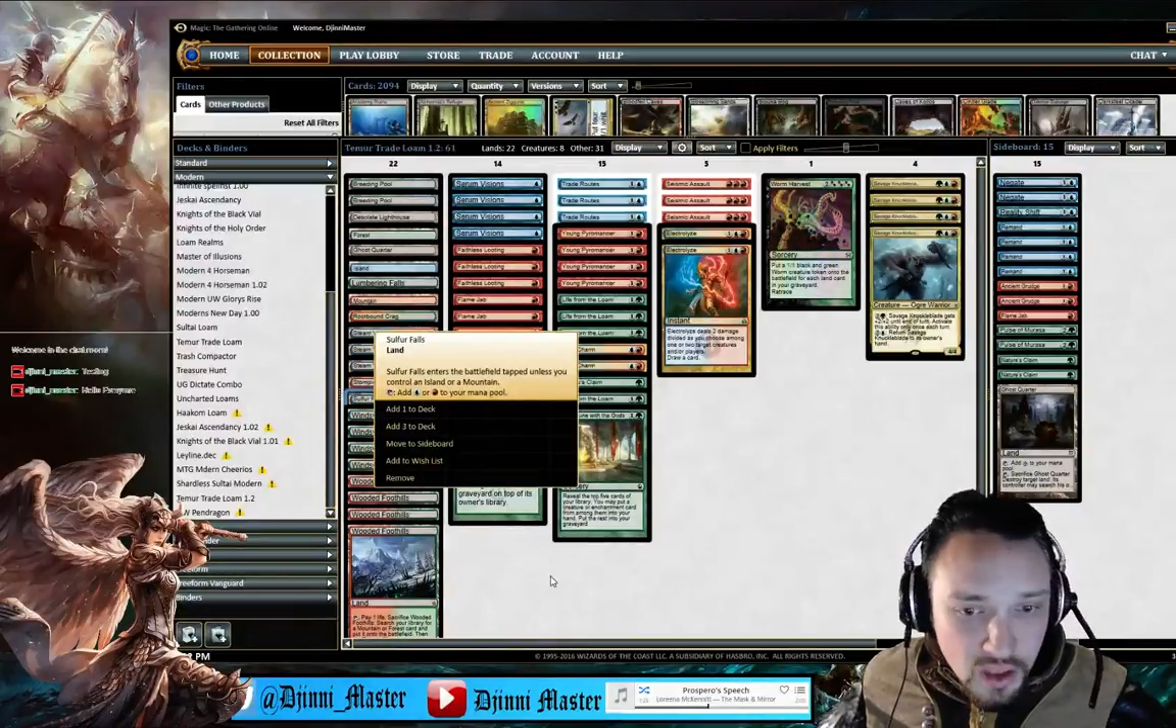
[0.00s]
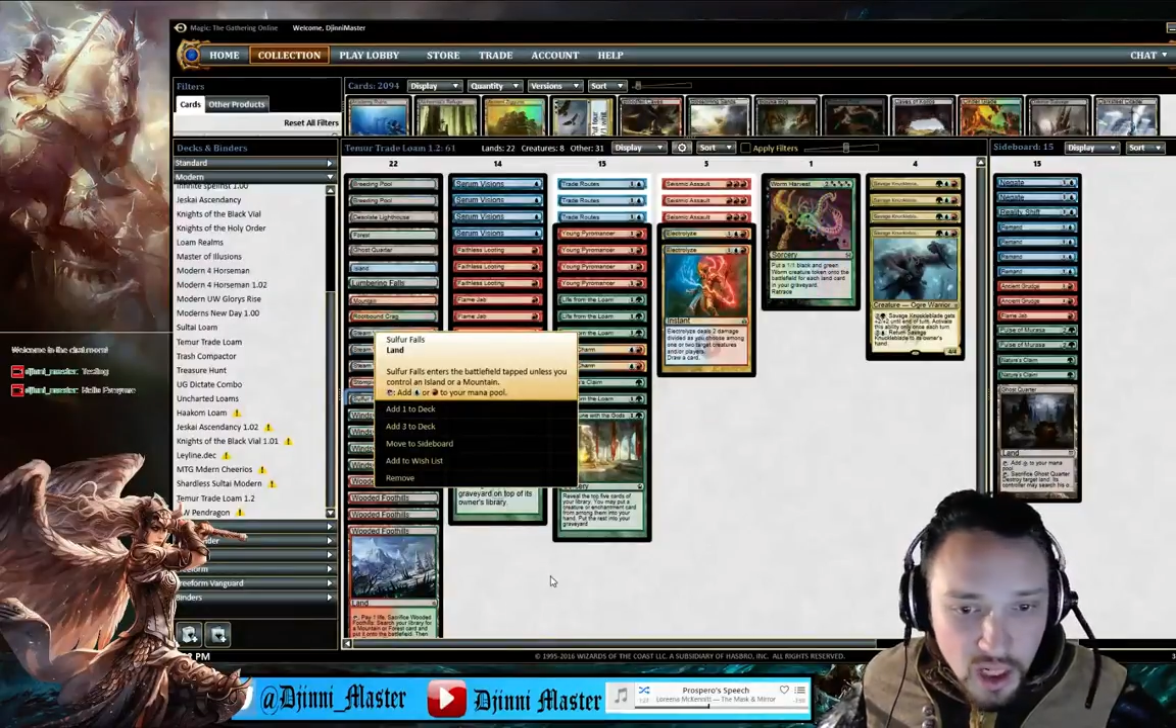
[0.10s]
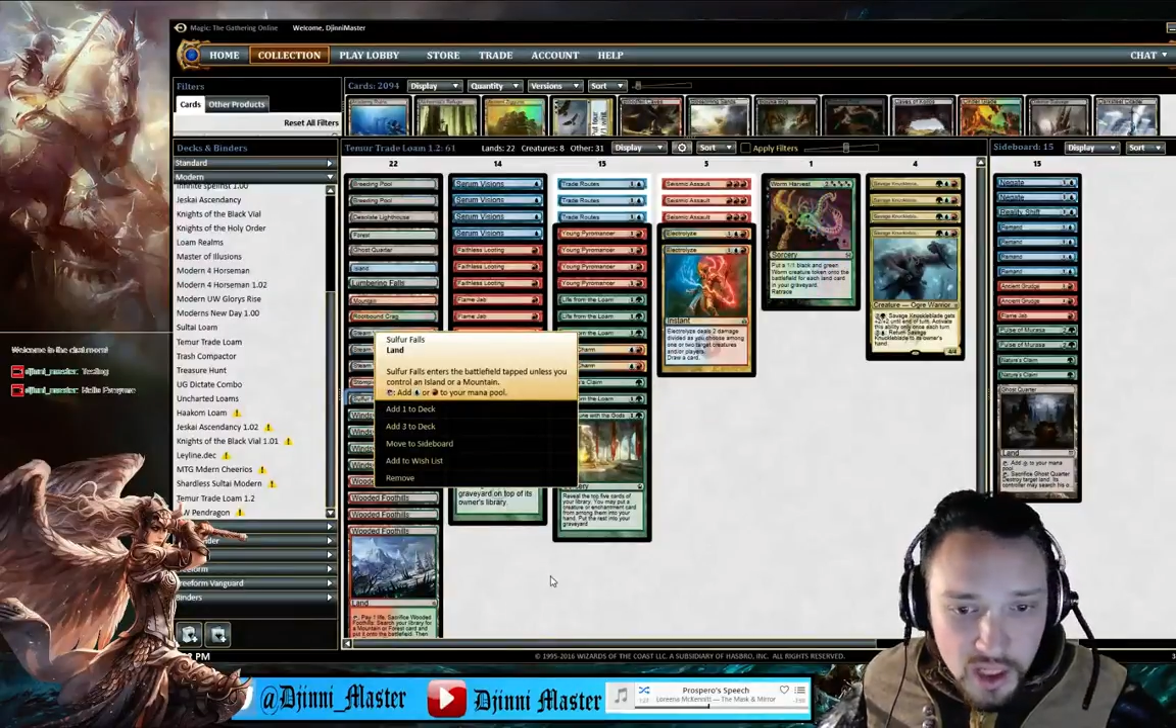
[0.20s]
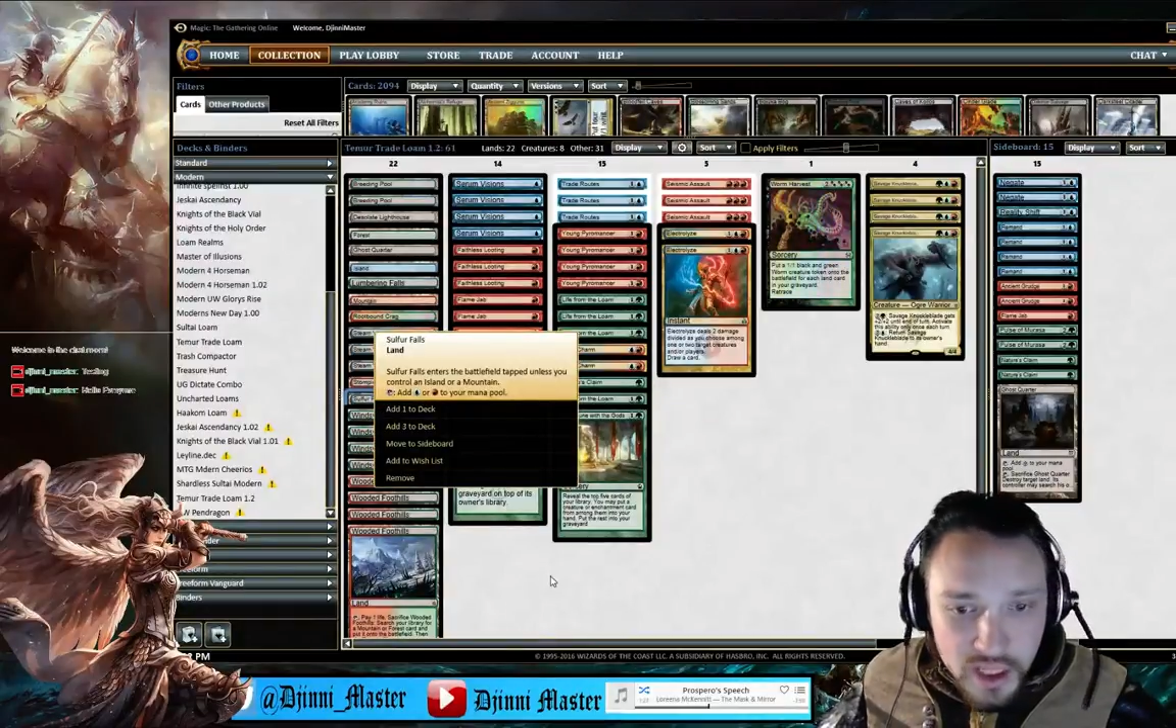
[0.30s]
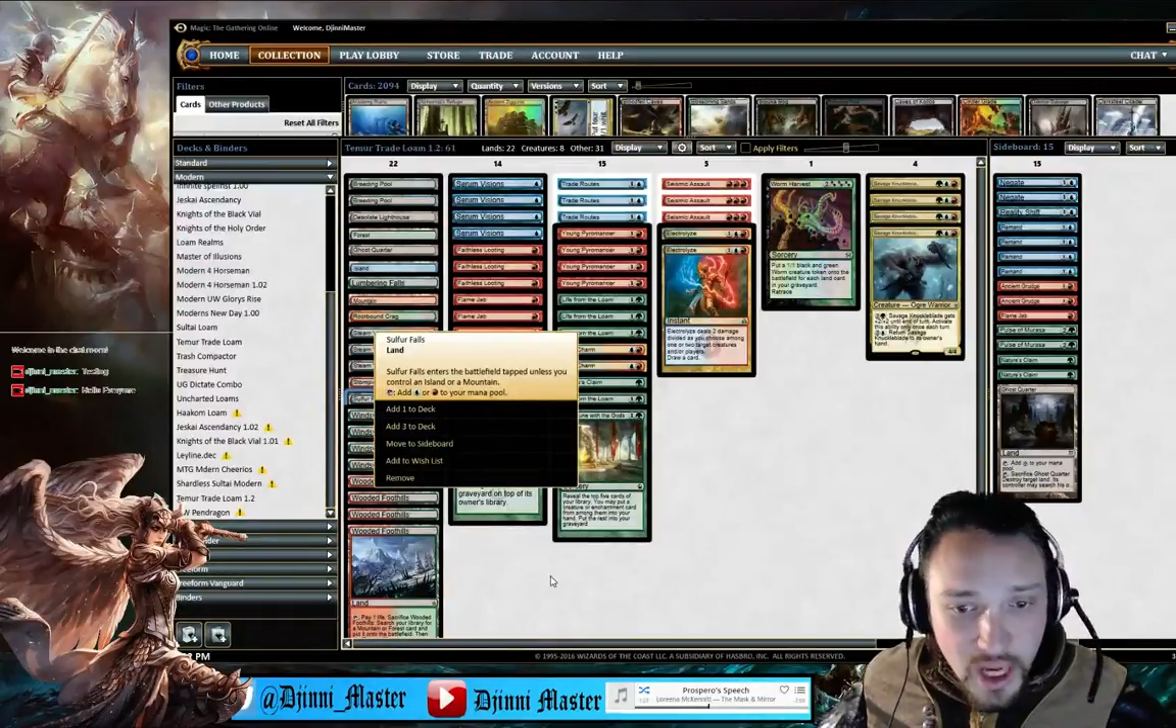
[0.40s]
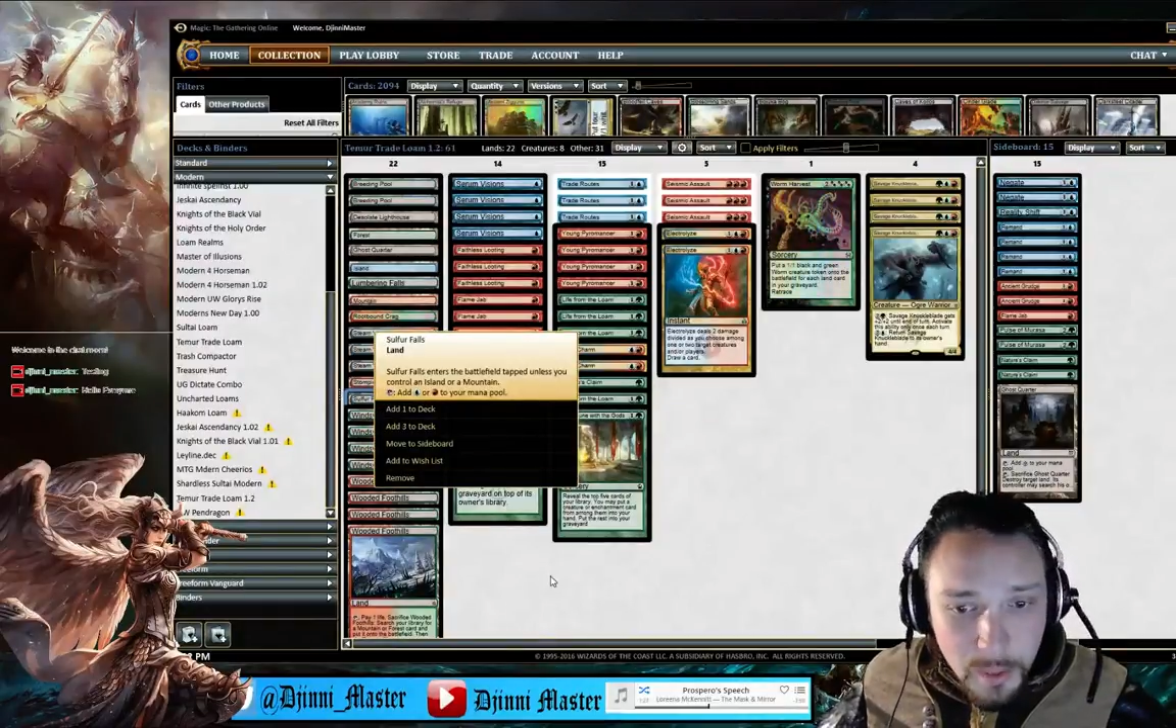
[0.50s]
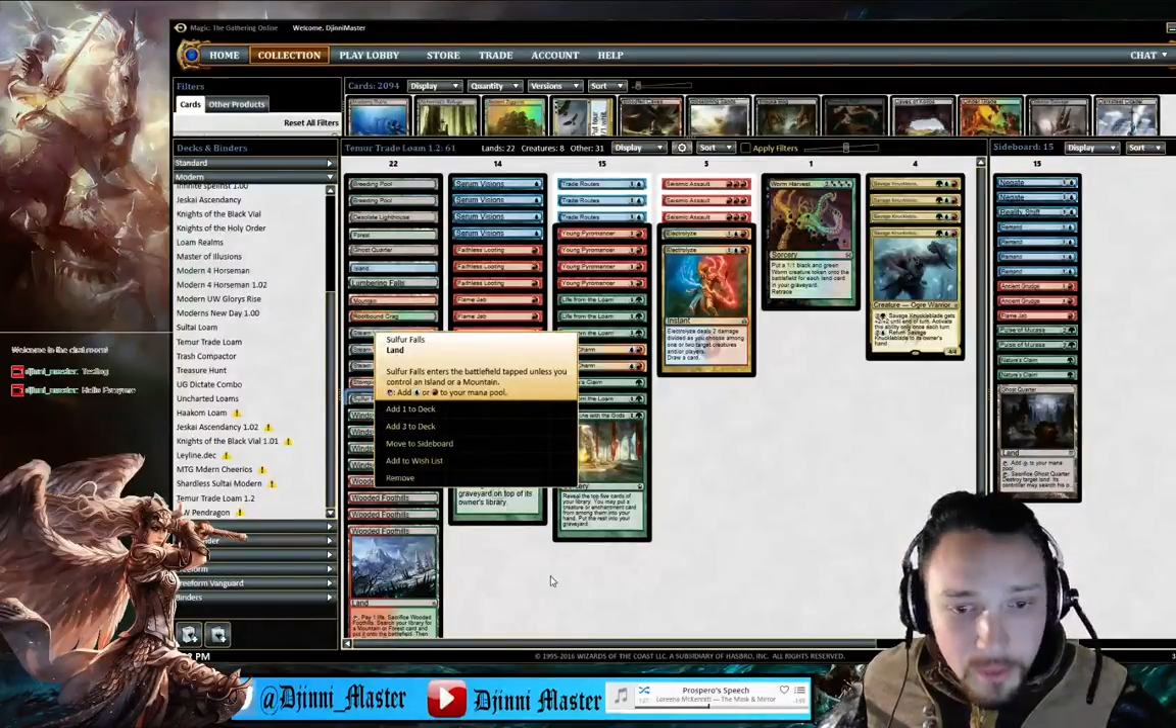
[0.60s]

an untapped